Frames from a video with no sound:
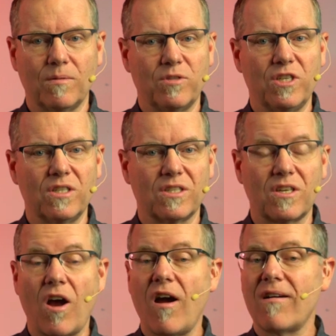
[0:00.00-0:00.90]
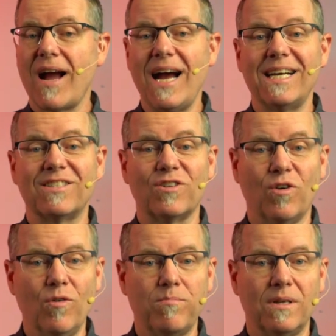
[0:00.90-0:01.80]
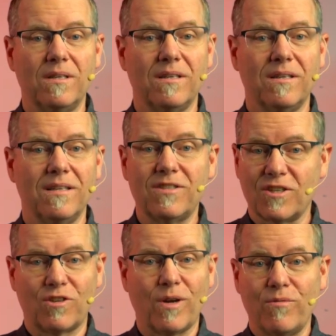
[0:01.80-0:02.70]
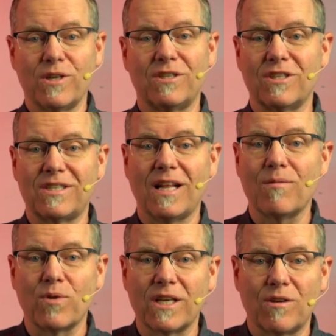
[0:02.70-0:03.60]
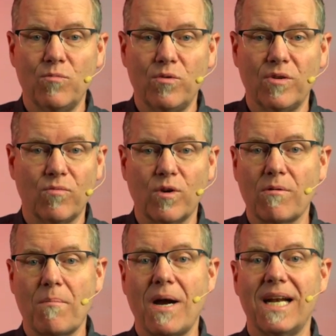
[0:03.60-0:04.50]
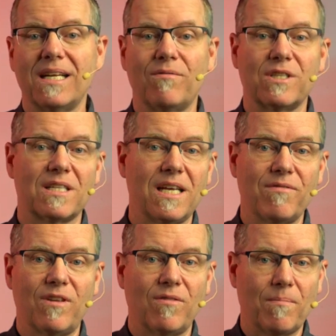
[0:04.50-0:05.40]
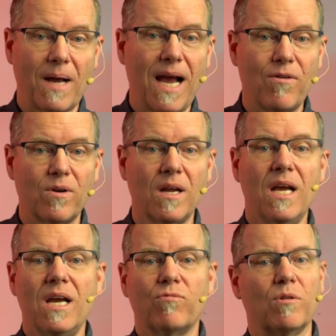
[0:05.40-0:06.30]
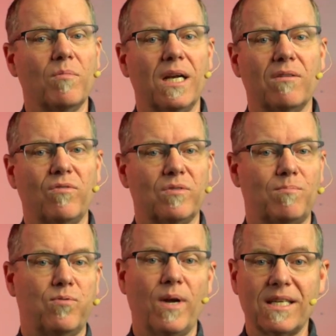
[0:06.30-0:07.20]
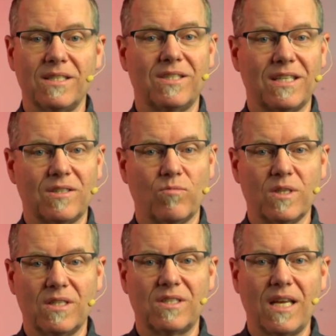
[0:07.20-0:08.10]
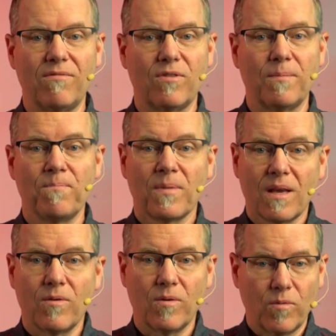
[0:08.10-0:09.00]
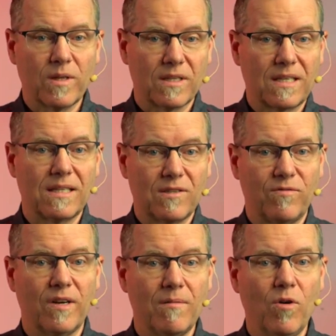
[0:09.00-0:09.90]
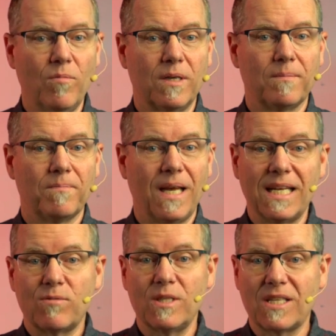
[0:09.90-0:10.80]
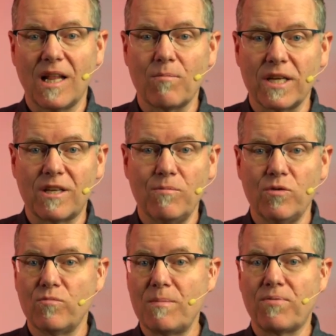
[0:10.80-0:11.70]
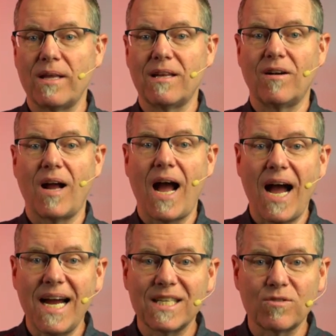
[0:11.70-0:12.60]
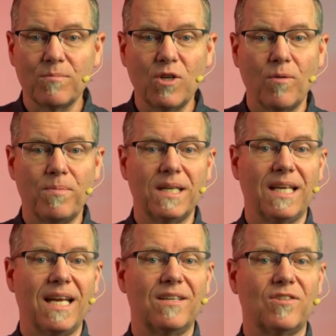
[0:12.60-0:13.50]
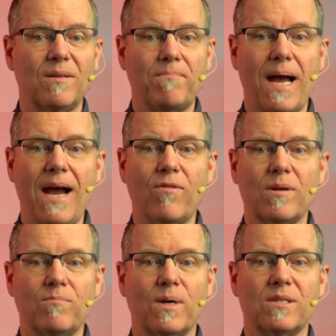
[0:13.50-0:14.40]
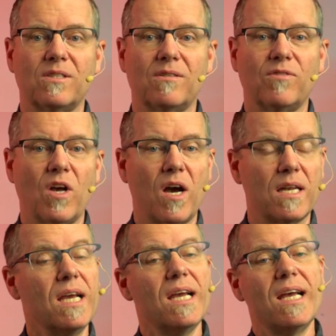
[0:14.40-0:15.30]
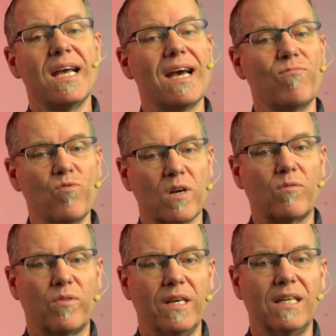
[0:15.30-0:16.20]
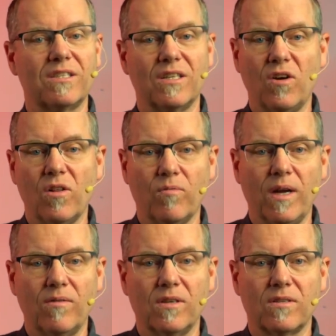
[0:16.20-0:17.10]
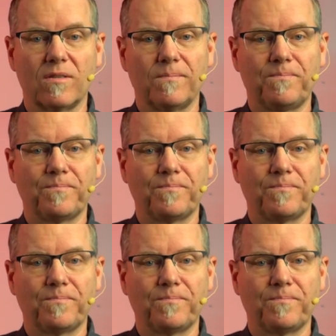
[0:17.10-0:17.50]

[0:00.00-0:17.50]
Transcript: from Jesus, our eyes are open. This is a great reason to celebrate communion. We're reminded of his life giving power. We're reminded of his presence as the risen Savior with us at this very moment. And as we celebrate communion, we pray that our eyes will be open again to the power and presence of God at work within us and all around us.